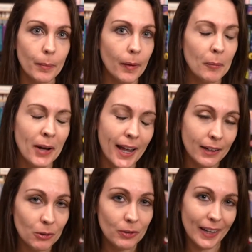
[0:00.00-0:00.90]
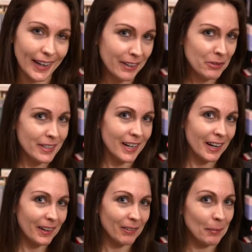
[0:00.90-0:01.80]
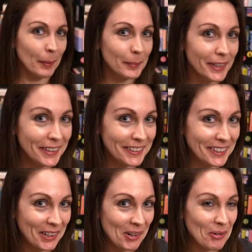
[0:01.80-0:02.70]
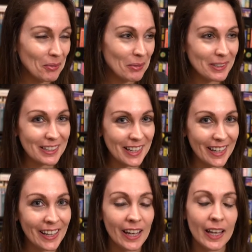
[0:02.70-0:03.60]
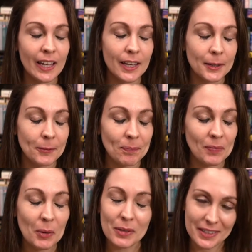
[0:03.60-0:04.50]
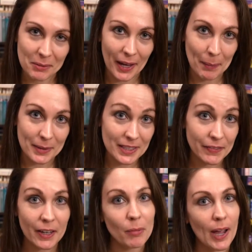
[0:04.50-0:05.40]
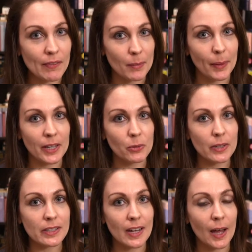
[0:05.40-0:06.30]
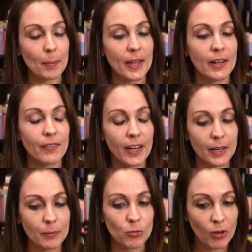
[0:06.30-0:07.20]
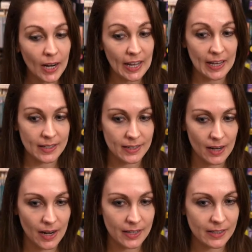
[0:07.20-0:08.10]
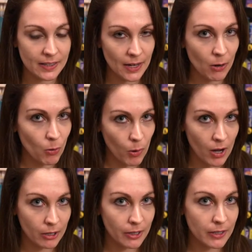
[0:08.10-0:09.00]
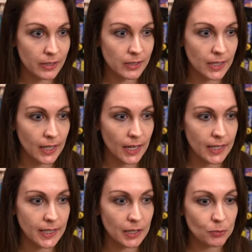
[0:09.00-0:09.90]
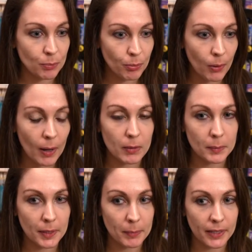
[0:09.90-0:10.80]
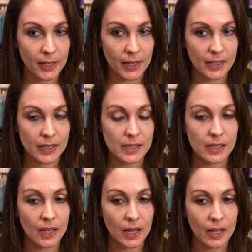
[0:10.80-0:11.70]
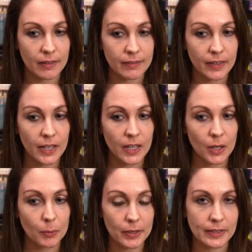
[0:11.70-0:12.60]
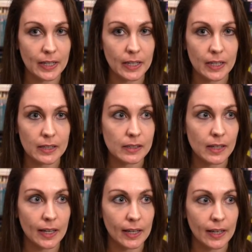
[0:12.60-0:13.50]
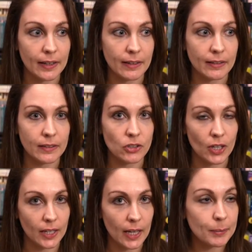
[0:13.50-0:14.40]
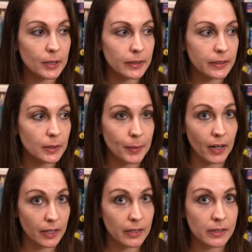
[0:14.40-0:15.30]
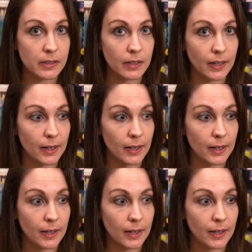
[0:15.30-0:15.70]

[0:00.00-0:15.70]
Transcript: but I don't entirely remember, so we'll see what happens if they arrive at my doorstep. And if I am right, it's Sarah Waters, and that's probably because of Mercedes and Jen Campbell, to be honest.